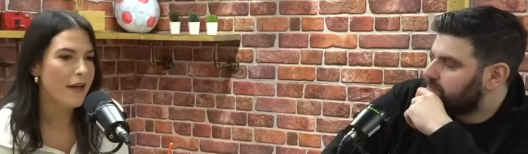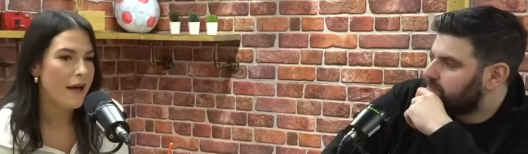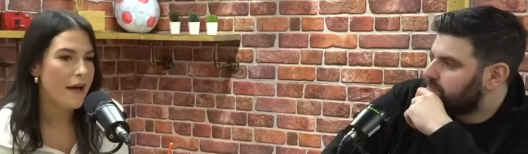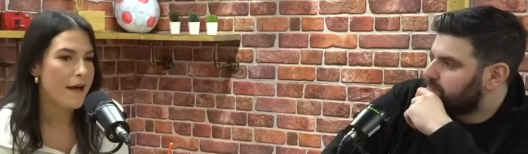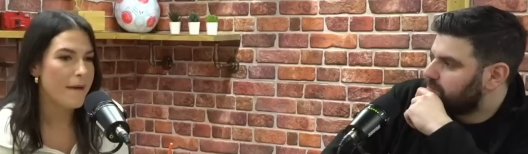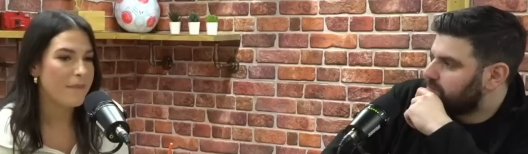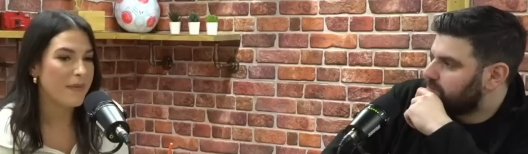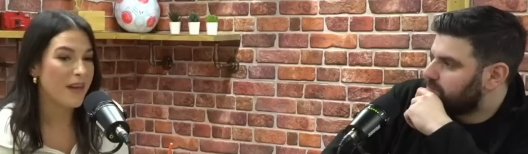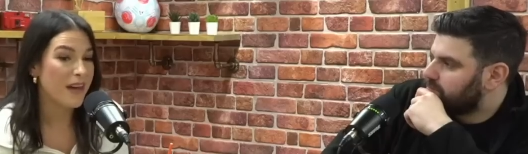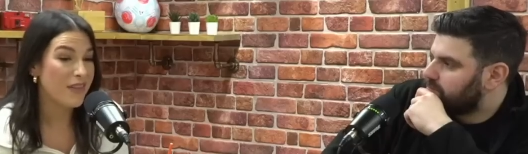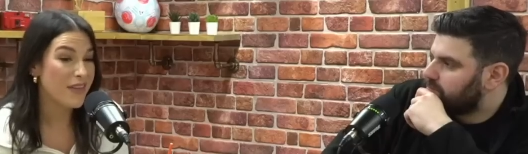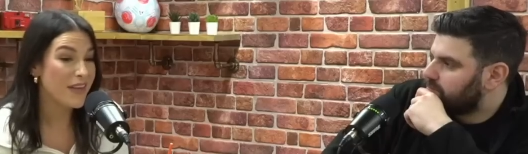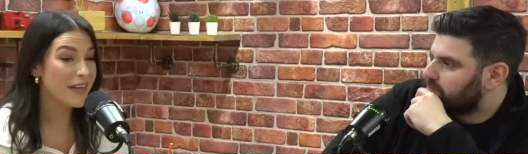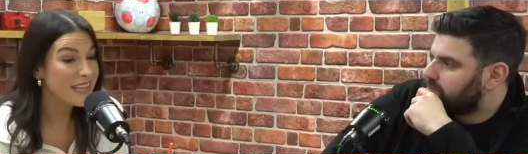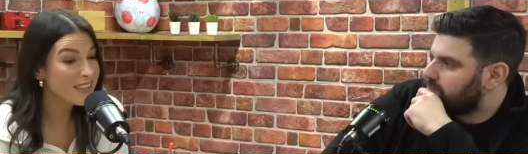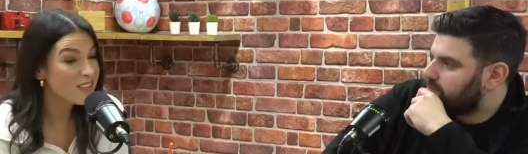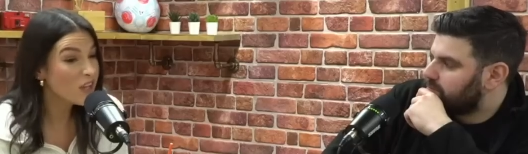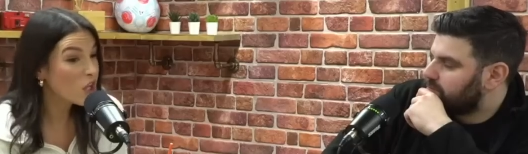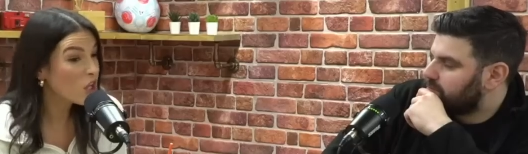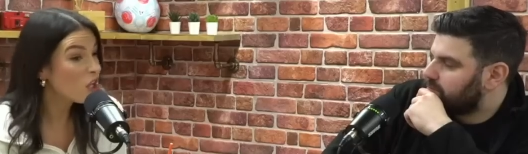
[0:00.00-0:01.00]
Speaker 1: Um, I think
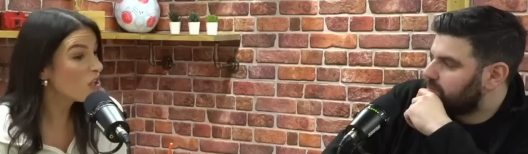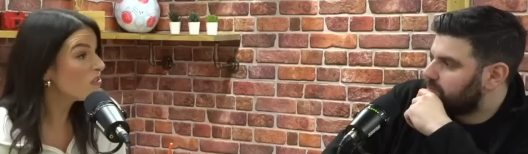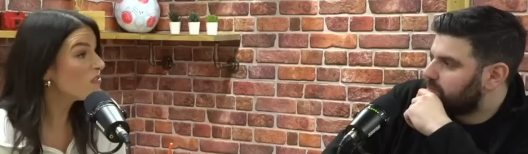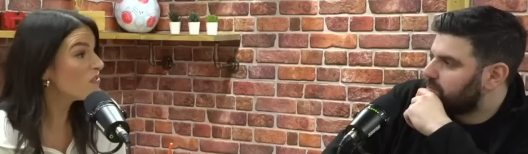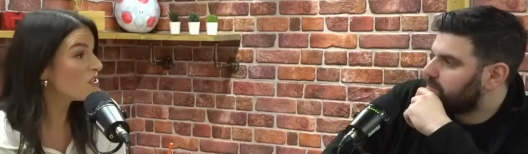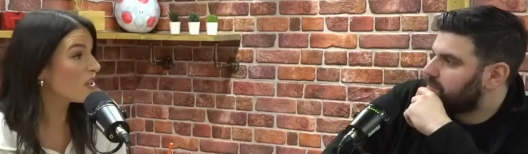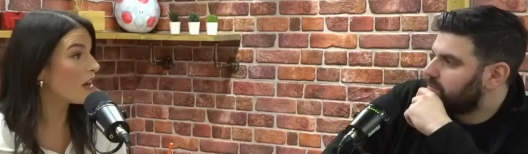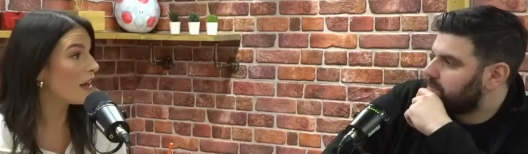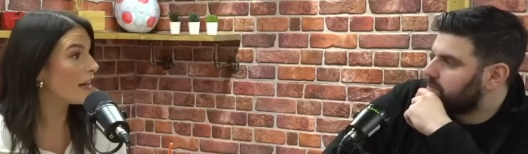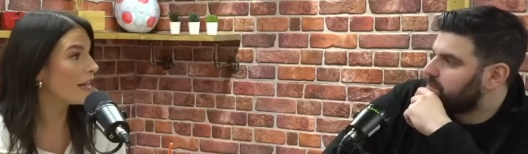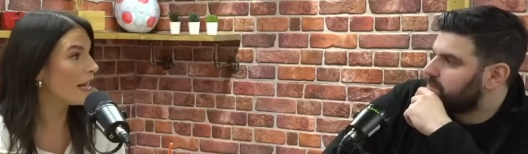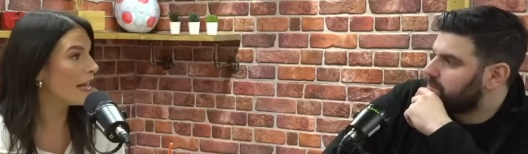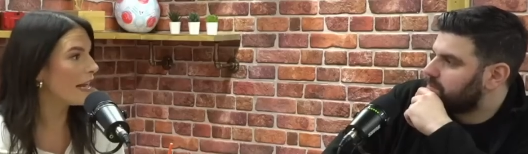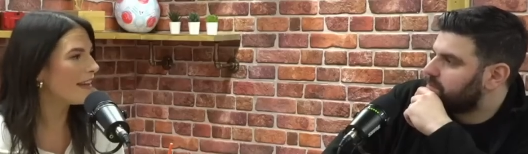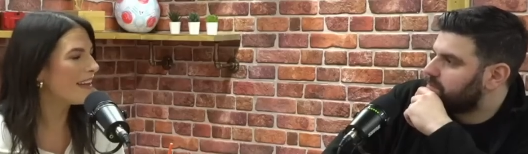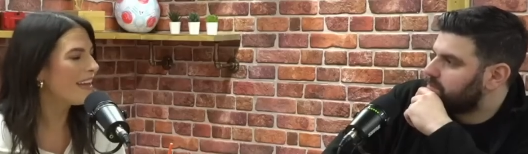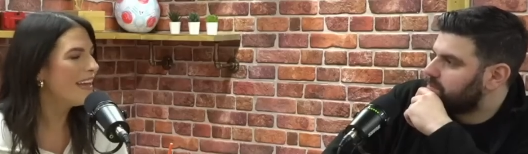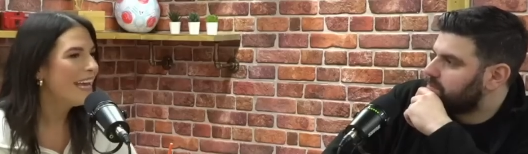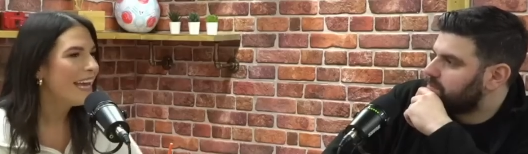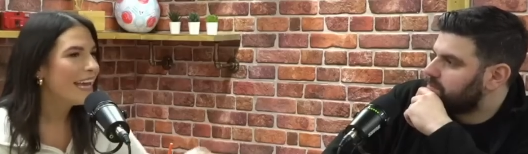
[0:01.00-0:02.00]
he's a good
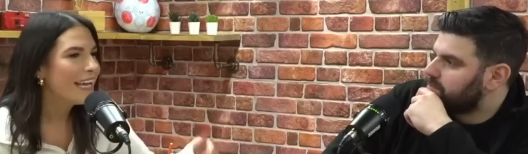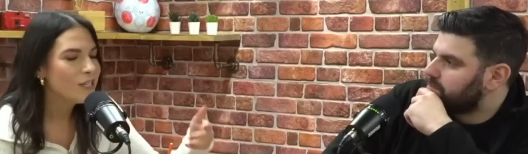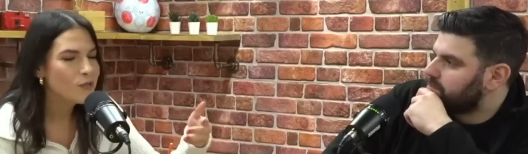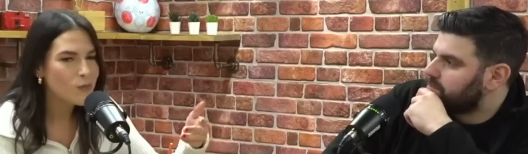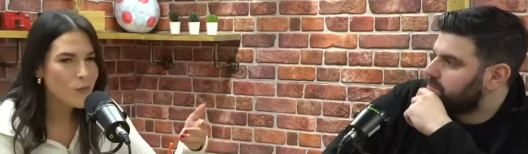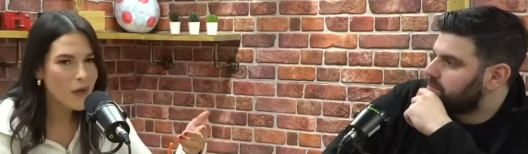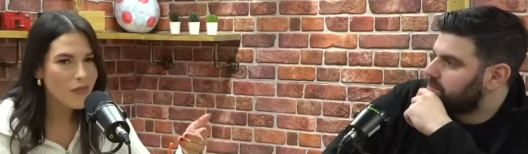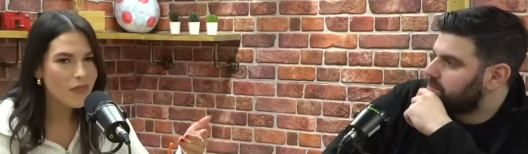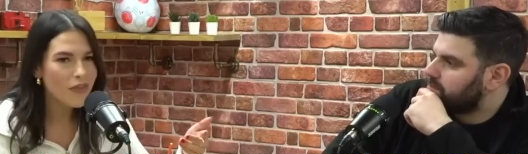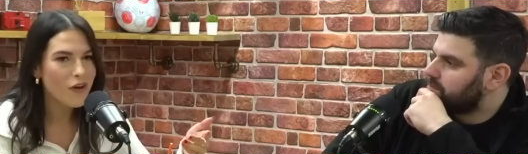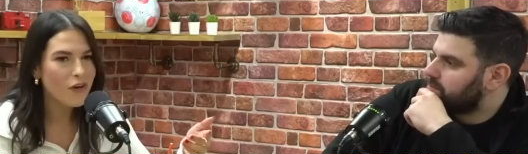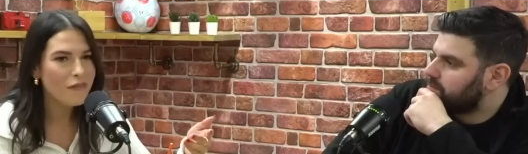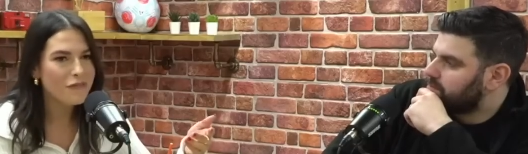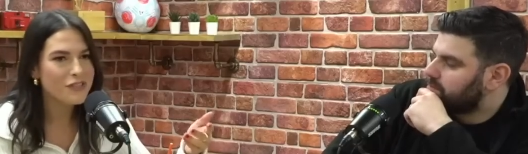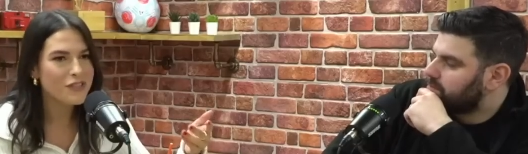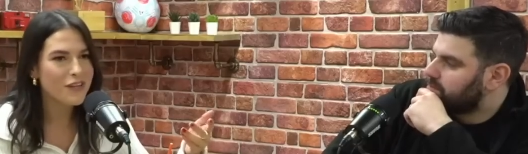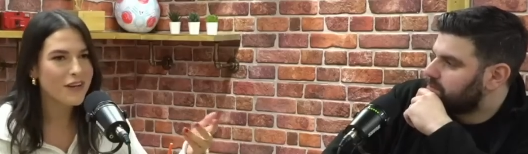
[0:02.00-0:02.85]
signing. He's one that obviously